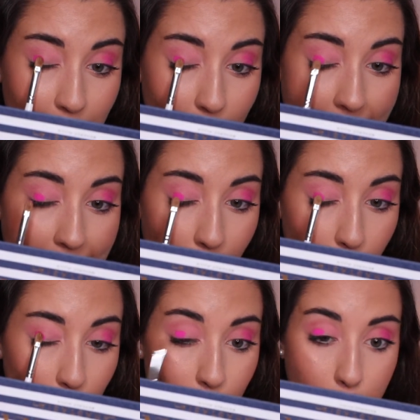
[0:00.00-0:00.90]

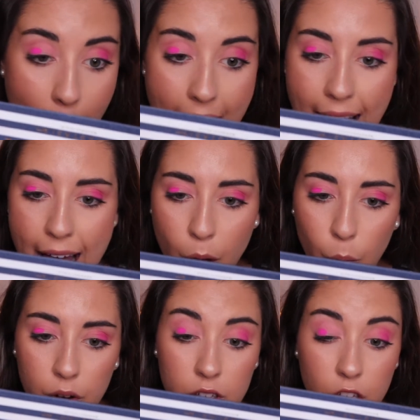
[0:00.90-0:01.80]
Wow.
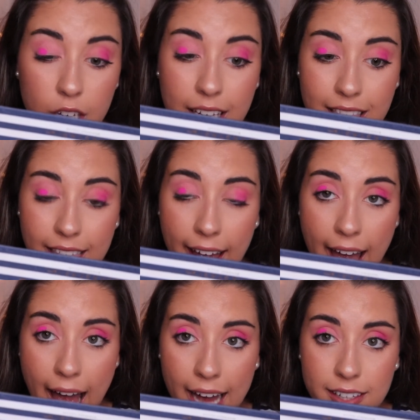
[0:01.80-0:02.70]
Wow. Look at
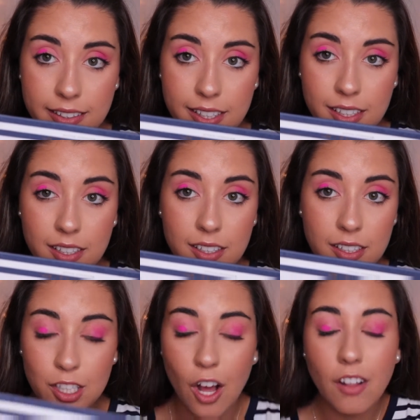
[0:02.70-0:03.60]
that.
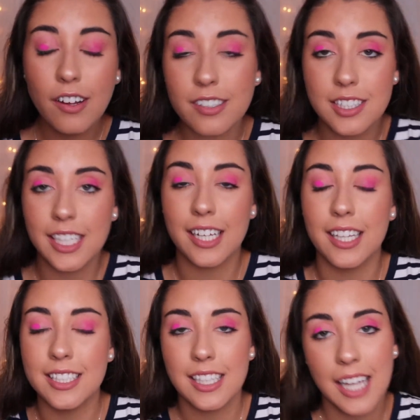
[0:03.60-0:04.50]
Y'all aren't seeing
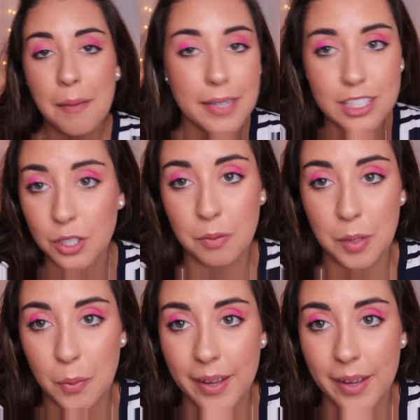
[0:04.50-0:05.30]
this. Let me zoom you